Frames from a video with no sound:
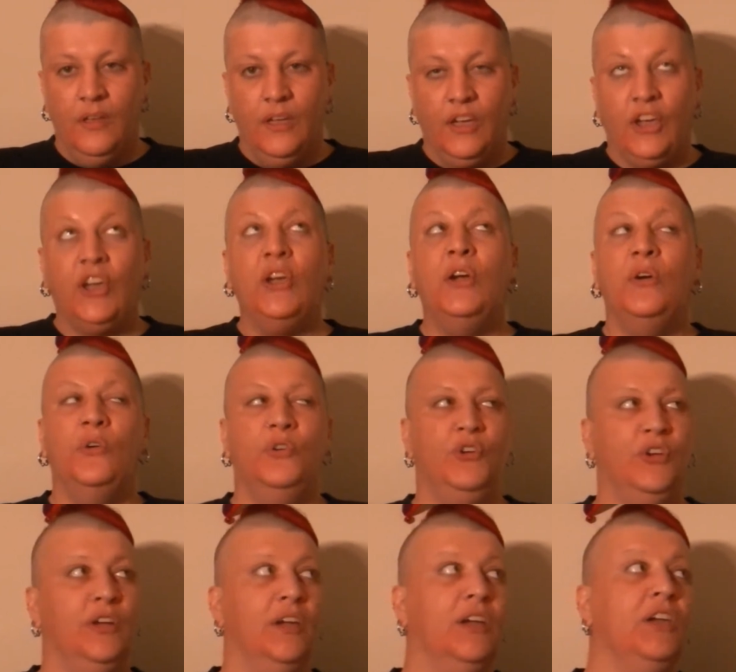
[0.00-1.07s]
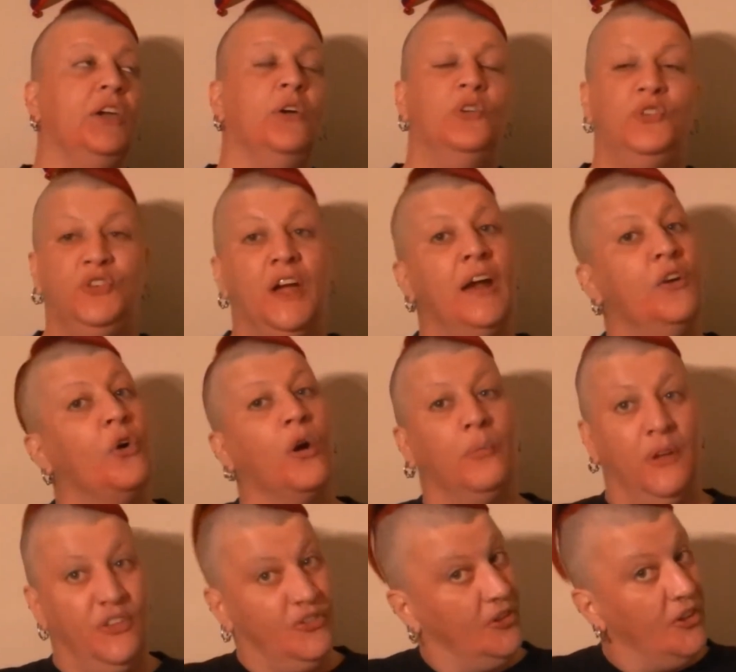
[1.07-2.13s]
Huge,
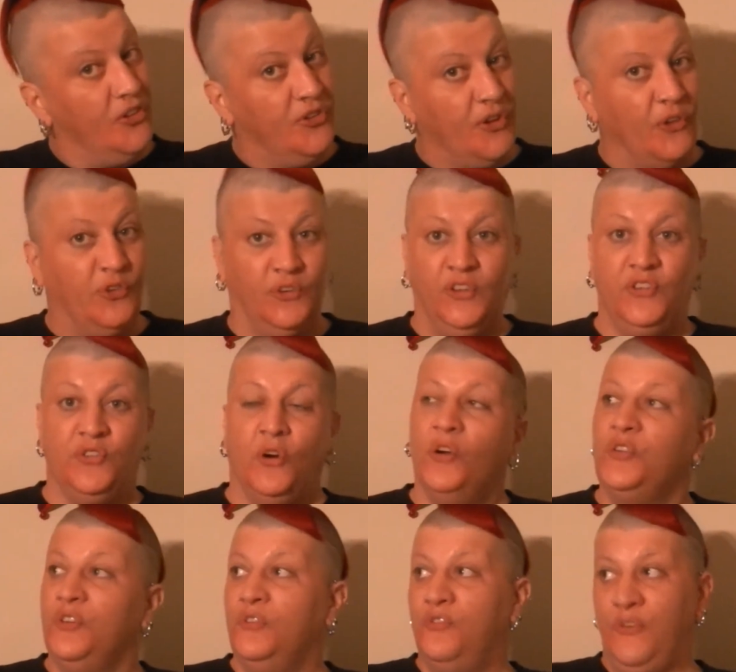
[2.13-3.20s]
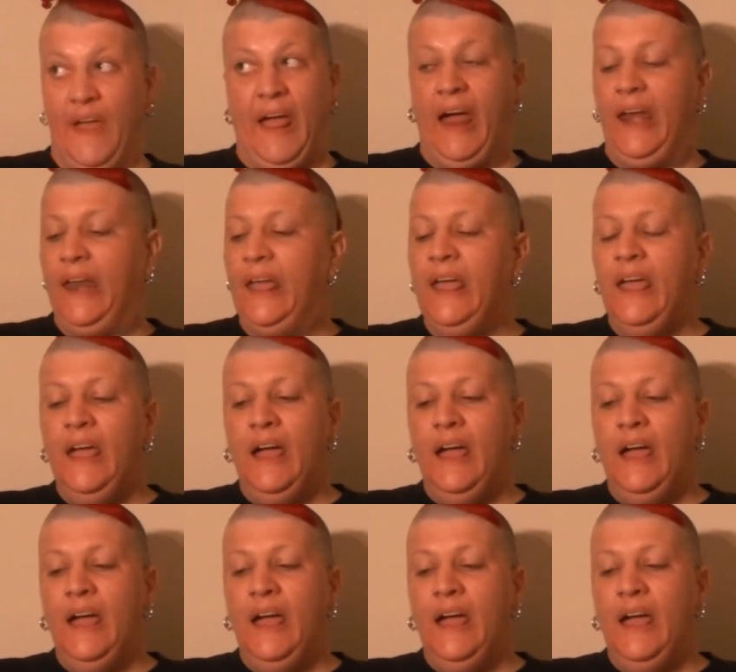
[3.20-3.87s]
ginormous Social Distortion fan.